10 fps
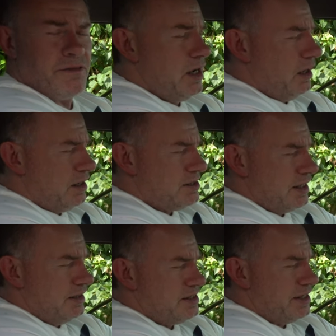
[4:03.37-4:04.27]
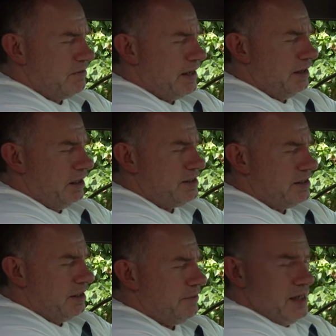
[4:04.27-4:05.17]
of cars and the cigarette
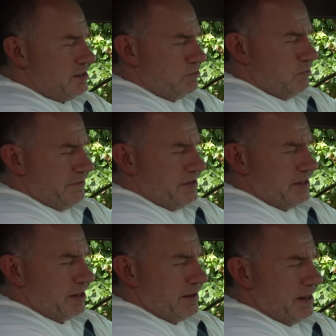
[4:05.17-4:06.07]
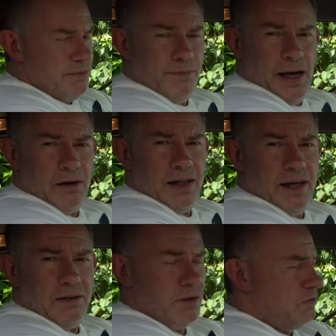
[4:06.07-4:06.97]
lighter has with the cigarette
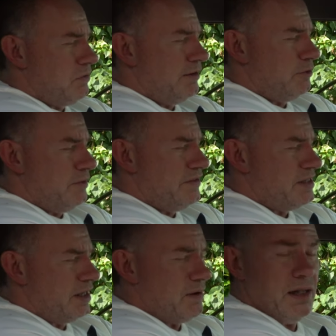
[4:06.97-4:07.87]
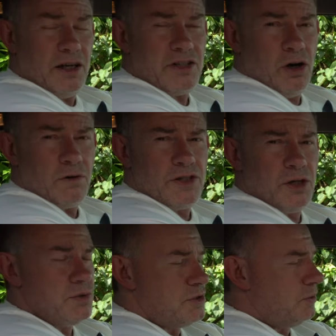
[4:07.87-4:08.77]
parallel, or rather with the cigarette lighter
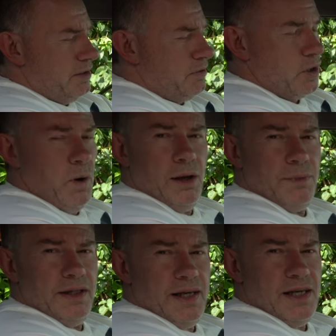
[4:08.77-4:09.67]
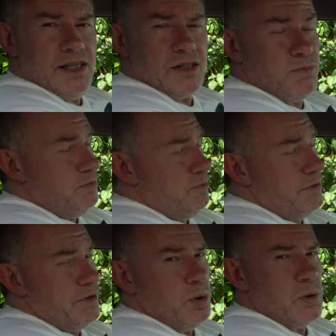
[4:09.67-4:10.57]
horizontal. The requirement is
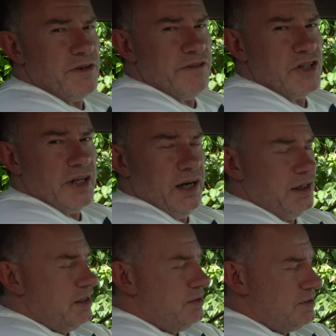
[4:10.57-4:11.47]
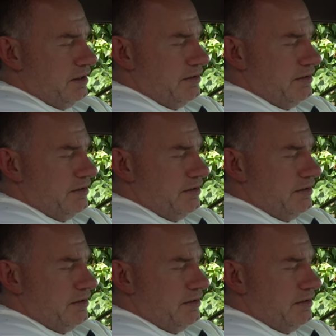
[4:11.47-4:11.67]
with the Porsche aficionados